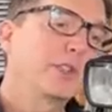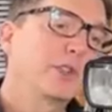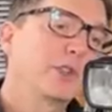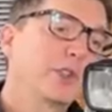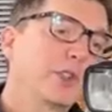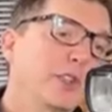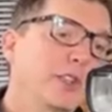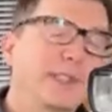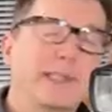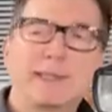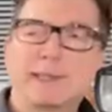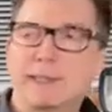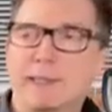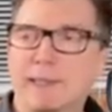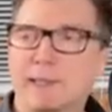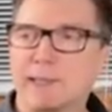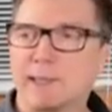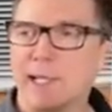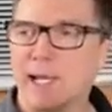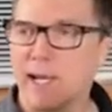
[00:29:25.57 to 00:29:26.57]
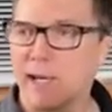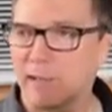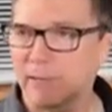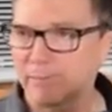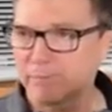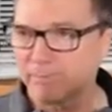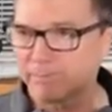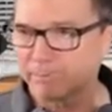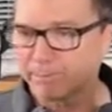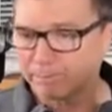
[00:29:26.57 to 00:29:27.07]
is usually
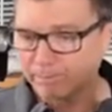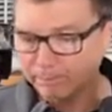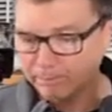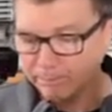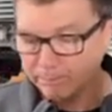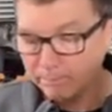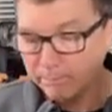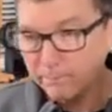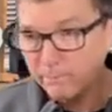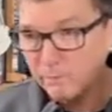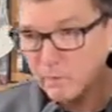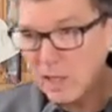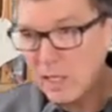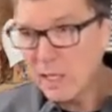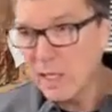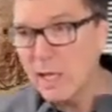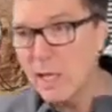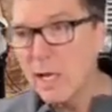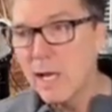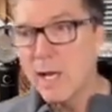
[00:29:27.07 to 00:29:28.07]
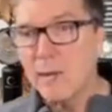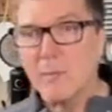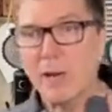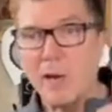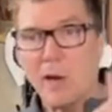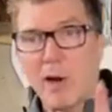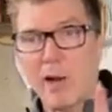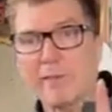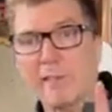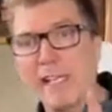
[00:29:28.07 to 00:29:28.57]
TTL.
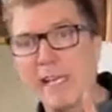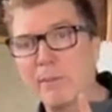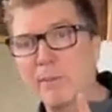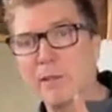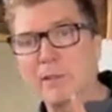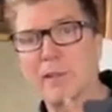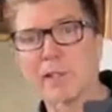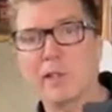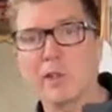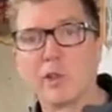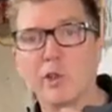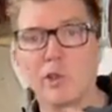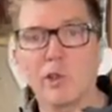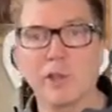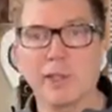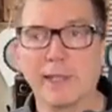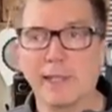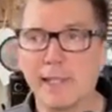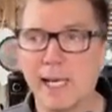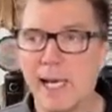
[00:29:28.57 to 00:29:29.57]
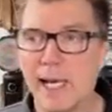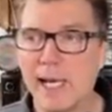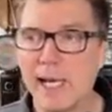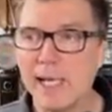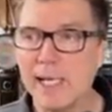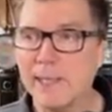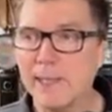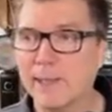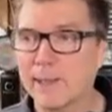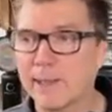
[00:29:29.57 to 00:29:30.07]
My off-cameras are usually an
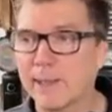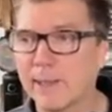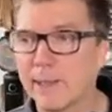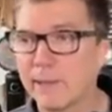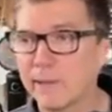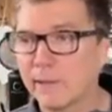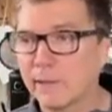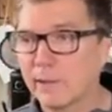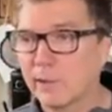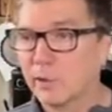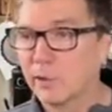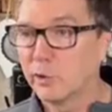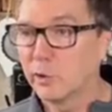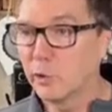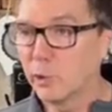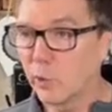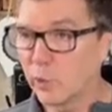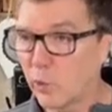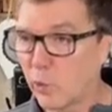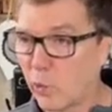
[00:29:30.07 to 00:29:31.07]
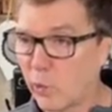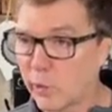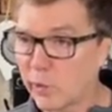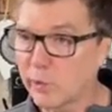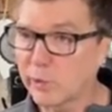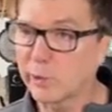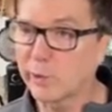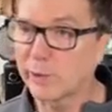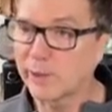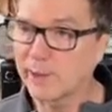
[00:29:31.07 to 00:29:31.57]
1/8 to
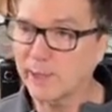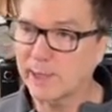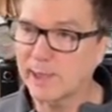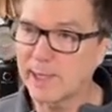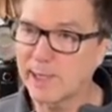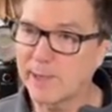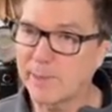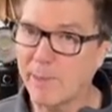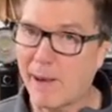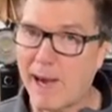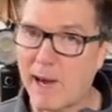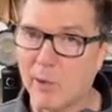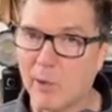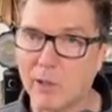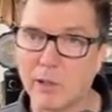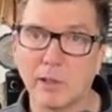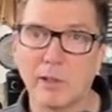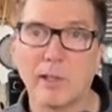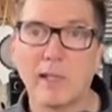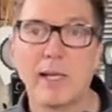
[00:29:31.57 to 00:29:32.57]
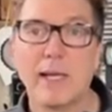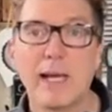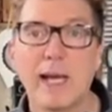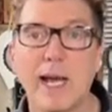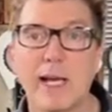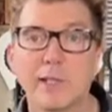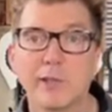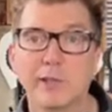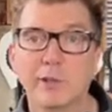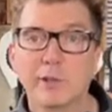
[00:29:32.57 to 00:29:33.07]
1/4 to a 16th power
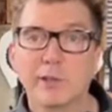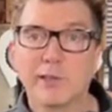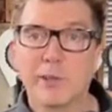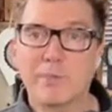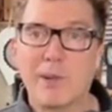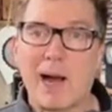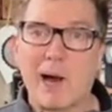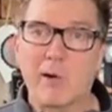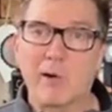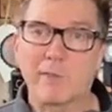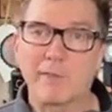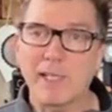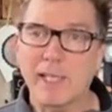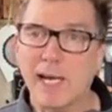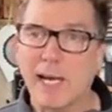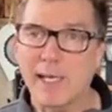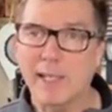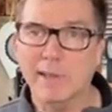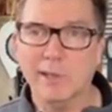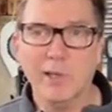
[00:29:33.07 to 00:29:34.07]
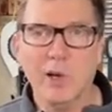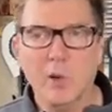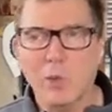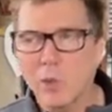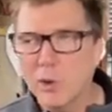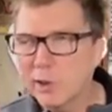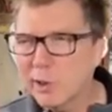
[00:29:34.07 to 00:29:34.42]
and use the power of the ISO.